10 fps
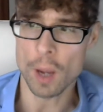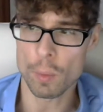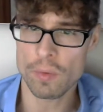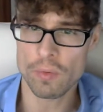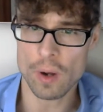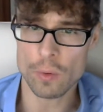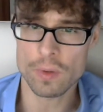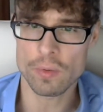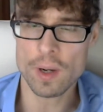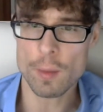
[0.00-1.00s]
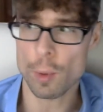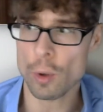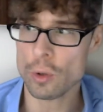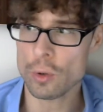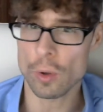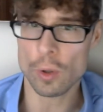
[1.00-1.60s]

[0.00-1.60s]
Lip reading: we found it very important to